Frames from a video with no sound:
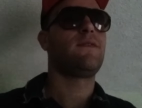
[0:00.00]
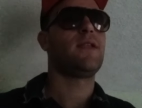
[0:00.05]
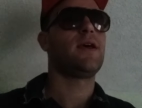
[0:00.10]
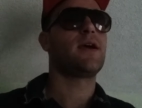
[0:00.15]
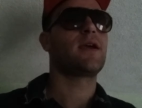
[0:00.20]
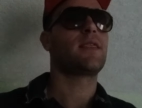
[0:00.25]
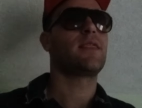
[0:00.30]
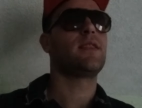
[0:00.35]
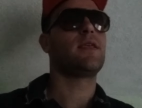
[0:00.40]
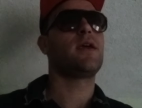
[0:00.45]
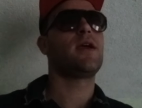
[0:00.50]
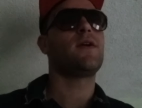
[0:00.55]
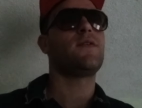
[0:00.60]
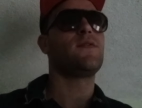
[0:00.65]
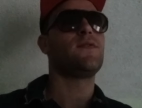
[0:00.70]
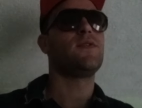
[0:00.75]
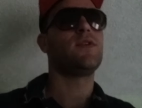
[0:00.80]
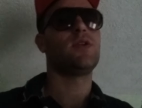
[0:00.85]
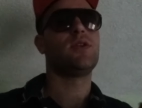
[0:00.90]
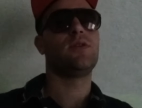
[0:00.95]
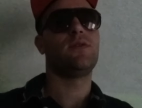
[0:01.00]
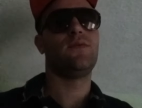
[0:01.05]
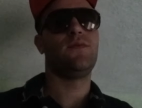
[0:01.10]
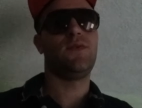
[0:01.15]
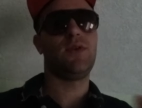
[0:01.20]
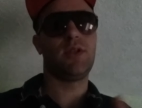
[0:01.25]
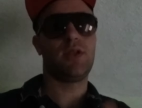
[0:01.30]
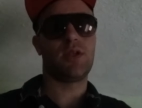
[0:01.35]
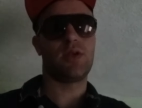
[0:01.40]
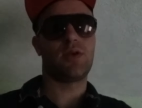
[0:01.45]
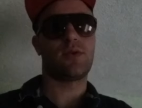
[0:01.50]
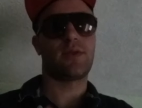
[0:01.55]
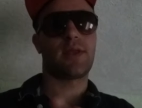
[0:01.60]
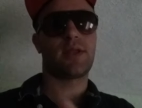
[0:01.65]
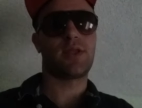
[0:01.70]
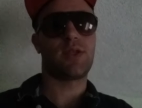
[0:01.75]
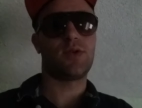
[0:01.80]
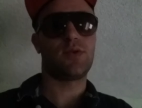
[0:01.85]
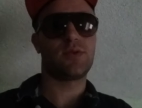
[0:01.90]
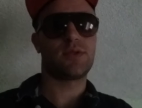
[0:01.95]
flag every video
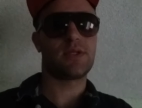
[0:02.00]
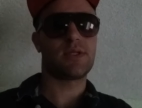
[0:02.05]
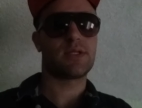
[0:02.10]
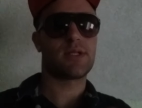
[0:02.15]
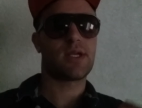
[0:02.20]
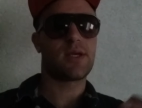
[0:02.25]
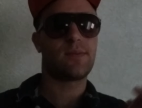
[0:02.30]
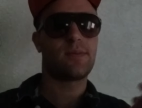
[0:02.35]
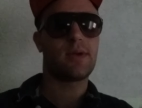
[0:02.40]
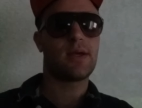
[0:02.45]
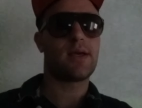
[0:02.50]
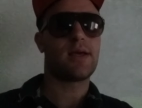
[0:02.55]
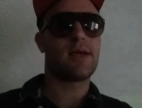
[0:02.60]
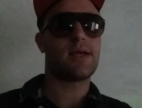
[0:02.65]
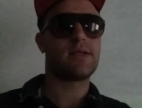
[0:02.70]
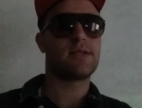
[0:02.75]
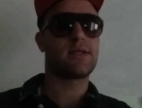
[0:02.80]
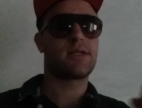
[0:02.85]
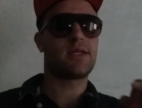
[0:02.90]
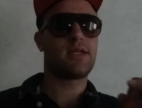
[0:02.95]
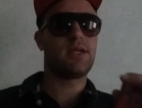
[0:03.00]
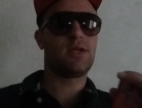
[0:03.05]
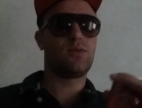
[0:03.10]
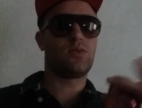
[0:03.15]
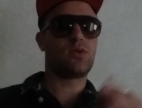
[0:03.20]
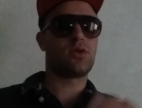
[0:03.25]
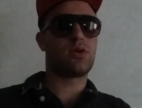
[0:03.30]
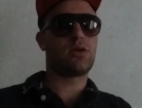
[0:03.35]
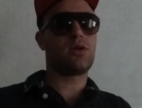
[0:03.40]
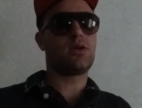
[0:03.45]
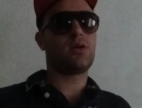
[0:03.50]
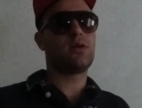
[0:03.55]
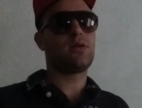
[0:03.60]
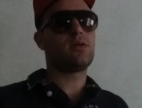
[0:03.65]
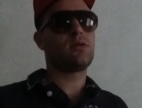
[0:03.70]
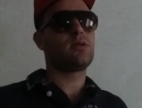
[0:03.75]
that used his name as a keyword.